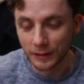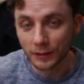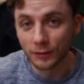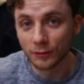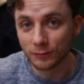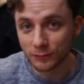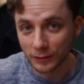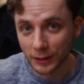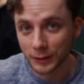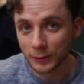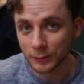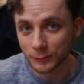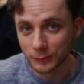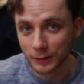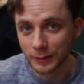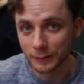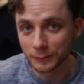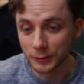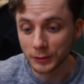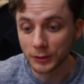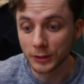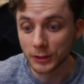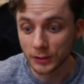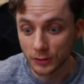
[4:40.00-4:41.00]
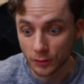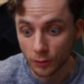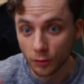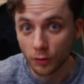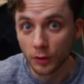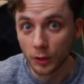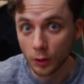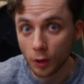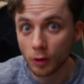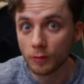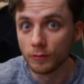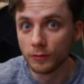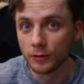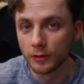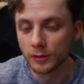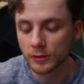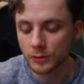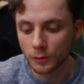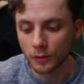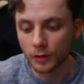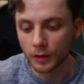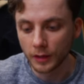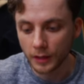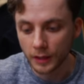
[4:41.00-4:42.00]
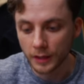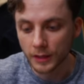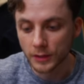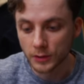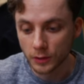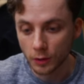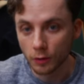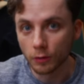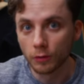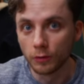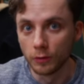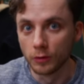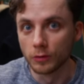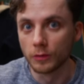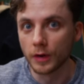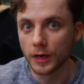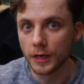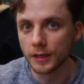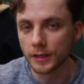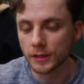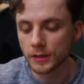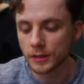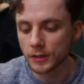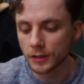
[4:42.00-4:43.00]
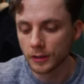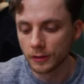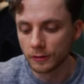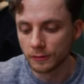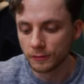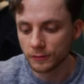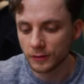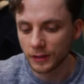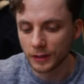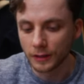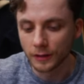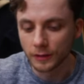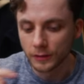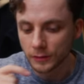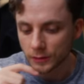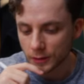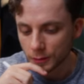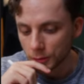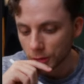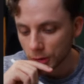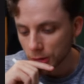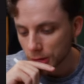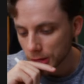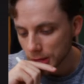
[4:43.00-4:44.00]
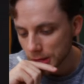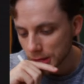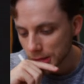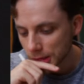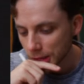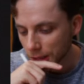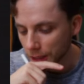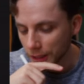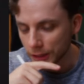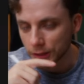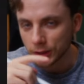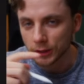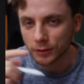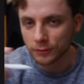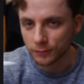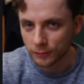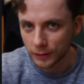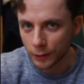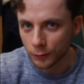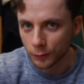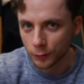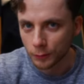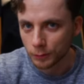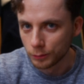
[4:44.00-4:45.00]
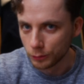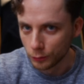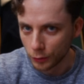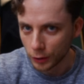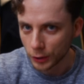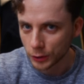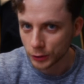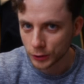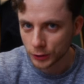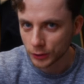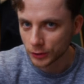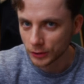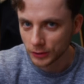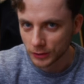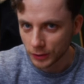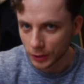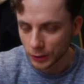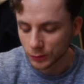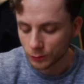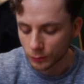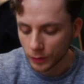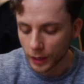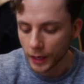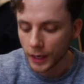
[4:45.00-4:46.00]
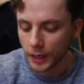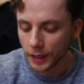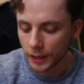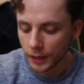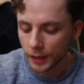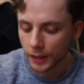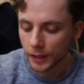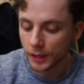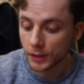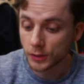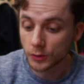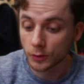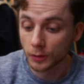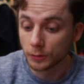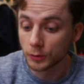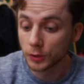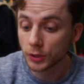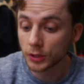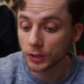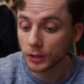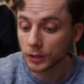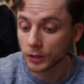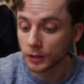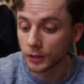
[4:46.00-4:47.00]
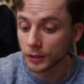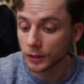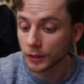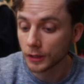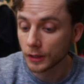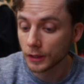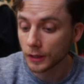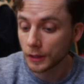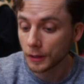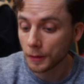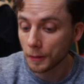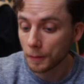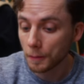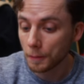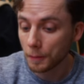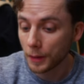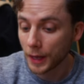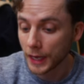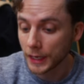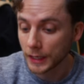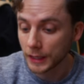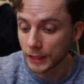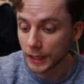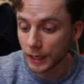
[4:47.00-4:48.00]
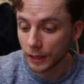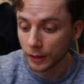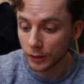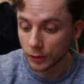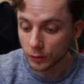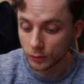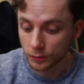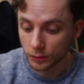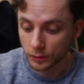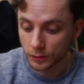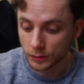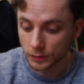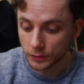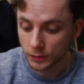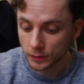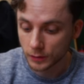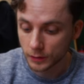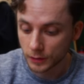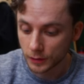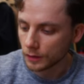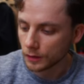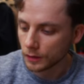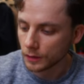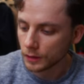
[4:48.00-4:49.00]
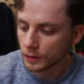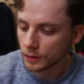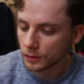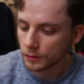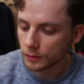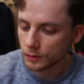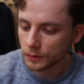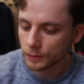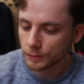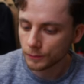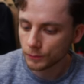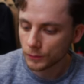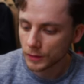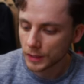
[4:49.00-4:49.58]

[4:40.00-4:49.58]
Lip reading: then the final one, which is the obvious one, it is the rain itself. And to be honest, I just found a brush that does rain. So I'm just going to paint that across. The little